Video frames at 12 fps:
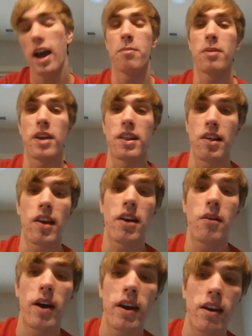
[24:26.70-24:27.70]
I play this
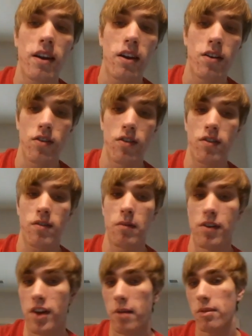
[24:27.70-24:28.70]
anyway, just
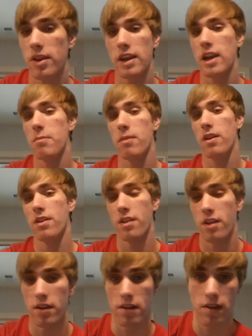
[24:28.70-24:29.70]
doubling up on
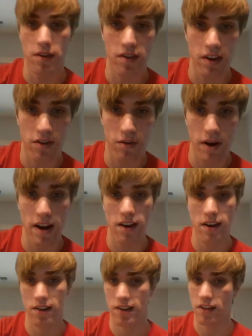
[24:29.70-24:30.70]
the 6th rank
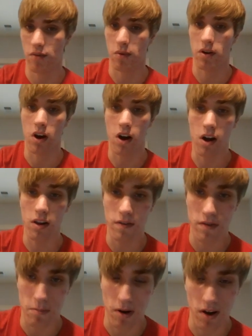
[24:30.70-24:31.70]
because that's where all
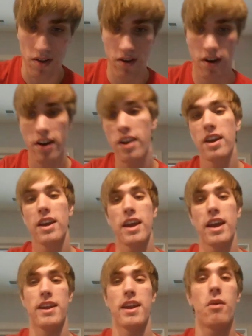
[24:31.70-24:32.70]
of the pawns are.
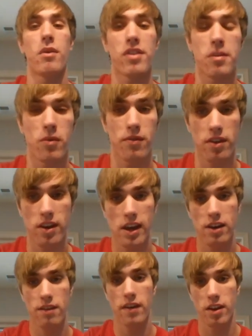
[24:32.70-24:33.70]
And now once he moves the
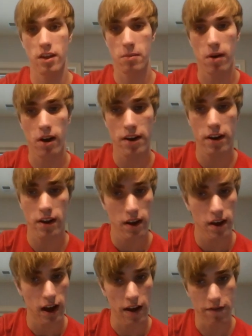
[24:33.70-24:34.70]
king defending the pawn,
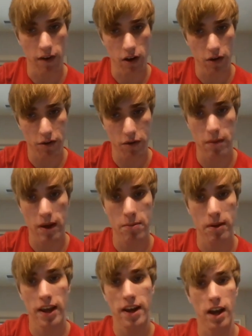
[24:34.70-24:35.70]
I follow through with my
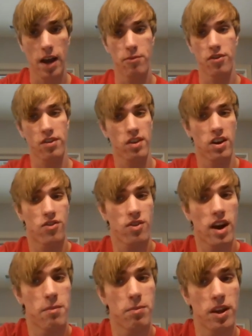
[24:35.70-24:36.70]
plan. I'm just going to
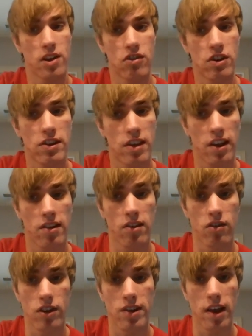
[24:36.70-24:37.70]
try and play g6
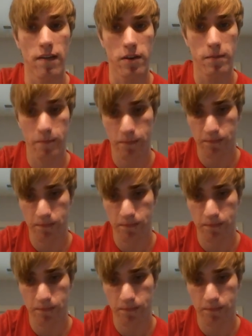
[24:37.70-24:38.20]
and g7.